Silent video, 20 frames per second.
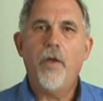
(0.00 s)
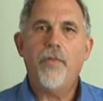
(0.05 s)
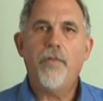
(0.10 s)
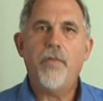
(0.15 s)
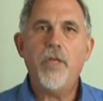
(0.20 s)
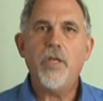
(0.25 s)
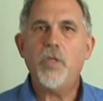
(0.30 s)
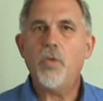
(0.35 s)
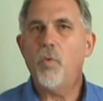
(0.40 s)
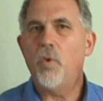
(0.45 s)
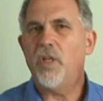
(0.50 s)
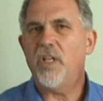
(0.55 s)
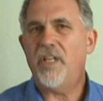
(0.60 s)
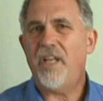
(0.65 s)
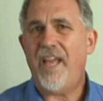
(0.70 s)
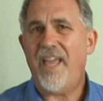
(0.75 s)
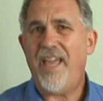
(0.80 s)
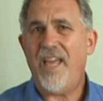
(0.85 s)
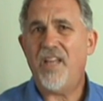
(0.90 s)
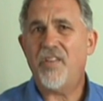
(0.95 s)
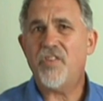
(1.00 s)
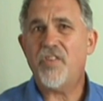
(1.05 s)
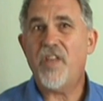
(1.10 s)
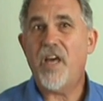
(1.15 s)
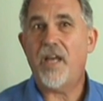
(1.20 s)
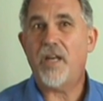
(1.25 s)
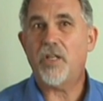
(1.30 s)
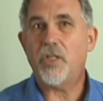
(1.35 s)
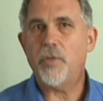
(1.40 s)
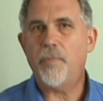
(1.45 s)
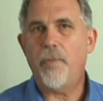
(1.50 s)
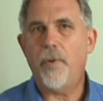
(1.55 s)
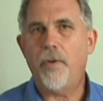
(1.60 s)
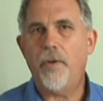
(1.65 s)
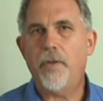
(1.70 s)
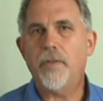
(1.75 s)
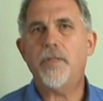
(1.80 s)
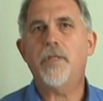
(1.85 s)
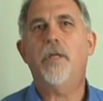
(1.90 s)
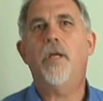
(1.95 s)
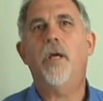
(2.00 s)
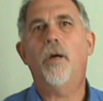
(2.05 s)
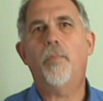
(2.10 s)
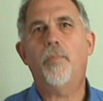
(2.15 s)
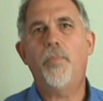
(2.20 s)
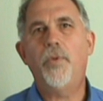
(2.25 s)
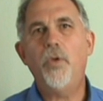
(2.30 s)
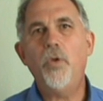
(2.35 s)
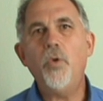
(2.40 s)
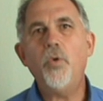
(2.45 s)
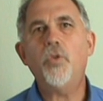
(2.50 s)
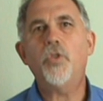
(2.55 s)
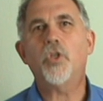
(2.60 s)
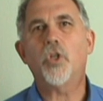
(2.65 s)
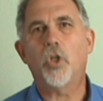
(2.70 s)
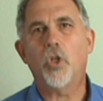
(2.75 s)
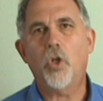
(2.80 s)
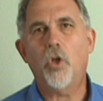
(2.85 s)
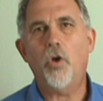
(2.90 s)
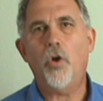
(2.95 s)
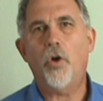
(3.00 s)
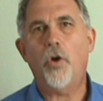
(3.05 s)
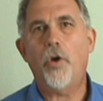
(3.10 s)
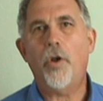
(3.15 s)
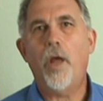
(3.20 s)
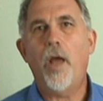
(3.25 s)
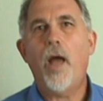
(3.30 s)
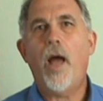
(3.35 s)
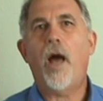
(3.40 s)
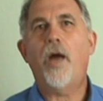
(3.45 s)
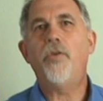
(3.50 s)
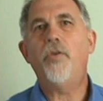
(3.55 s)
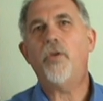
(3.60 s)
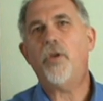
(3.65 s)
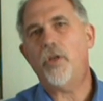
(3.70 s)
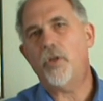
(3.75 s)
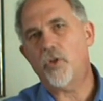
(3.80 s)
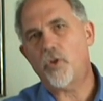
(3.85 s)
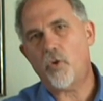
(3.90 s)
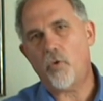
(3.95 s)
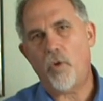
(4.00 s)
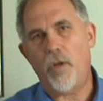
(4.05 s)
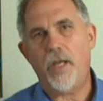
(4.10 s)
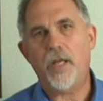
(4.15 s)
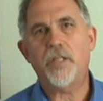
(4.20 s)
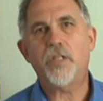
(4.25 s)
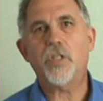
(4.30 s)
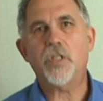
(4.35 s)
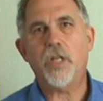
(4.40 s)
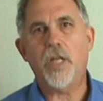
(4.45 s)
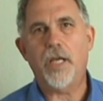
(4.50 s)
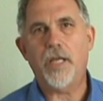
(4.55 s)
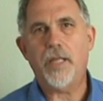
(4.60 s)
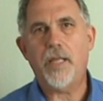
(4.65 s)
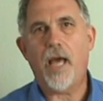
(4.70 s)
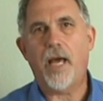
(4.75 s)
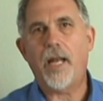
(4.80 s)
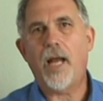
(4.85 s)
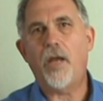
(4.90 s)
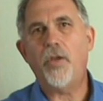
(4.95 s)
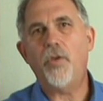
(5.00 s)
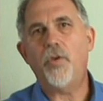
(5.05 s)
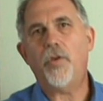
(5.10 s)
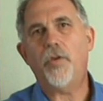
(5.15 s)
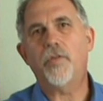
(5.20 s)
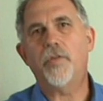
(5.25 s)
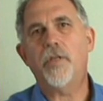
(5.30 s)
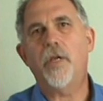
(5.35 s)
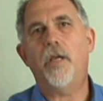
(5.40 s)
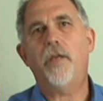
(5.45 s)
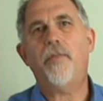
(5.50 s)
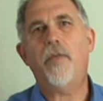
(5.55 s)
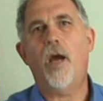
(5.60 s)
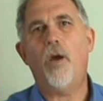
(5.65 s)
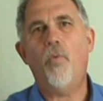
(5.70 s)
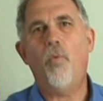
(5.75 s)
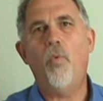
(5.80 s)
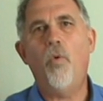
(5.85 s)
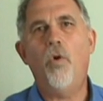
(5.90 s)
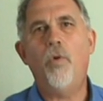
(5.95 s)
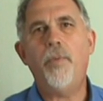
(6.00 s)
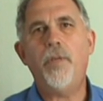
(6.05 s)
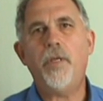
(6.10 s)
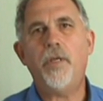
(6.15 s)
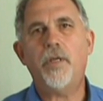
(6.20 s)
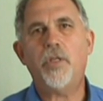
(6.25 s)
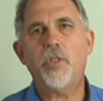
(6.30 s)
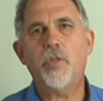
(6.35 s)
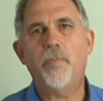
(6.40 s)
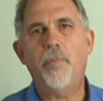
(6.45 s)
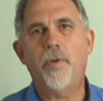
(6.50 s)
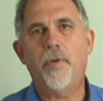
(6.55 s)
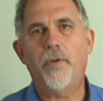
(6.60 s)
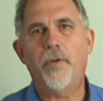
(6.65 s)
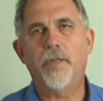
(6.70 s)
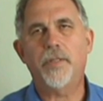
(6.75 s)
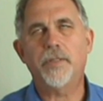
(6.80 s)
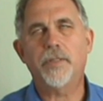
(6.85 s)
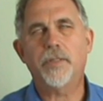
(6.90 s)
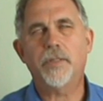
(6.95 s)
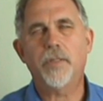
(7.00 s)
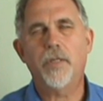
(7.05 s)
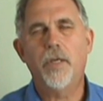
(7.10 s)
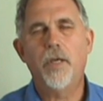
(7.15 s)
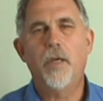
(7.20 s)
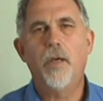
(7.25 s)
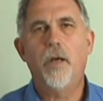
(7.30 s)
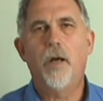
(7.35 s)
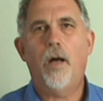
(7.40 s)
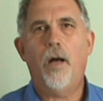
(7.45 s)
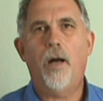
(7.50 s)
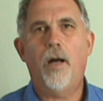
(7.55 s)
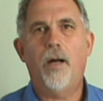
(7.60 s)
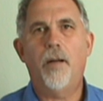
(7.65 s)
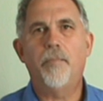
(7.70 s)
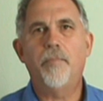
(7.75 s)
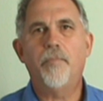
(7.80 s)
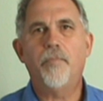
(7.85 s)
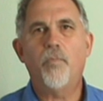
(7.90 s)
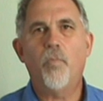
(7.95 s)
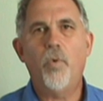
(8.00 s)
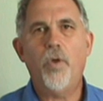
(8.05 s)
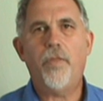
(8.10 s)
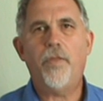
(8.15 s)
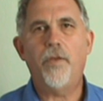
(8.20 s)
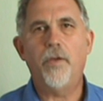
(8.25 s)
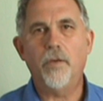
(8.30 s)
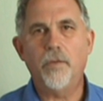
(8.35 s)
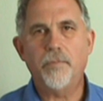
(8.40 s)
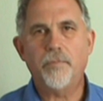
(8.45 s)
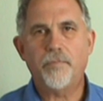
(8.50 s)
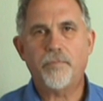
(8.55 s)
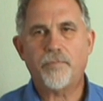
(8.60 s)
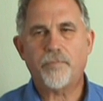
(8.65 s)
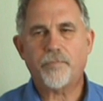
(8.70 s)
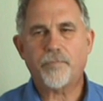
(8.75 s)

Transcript: These will enhance that experience and help you to learn how you can translate that, how you can take that warming experience um, with you